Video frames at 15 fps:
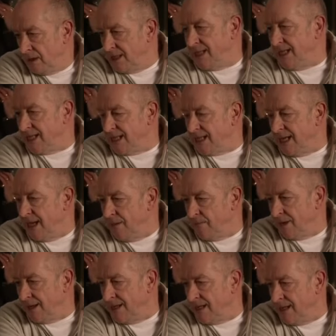You did it
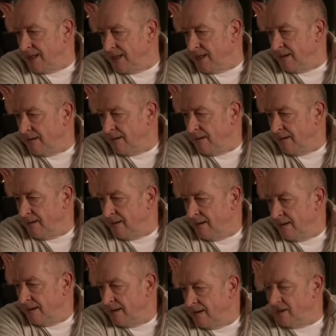deliberately, didn't you?
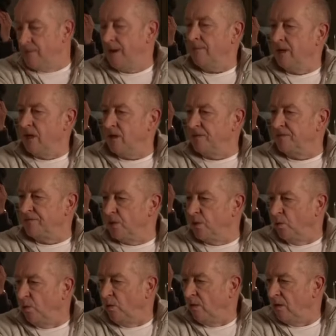No. To make me look a
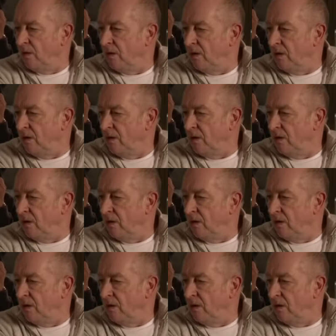fool.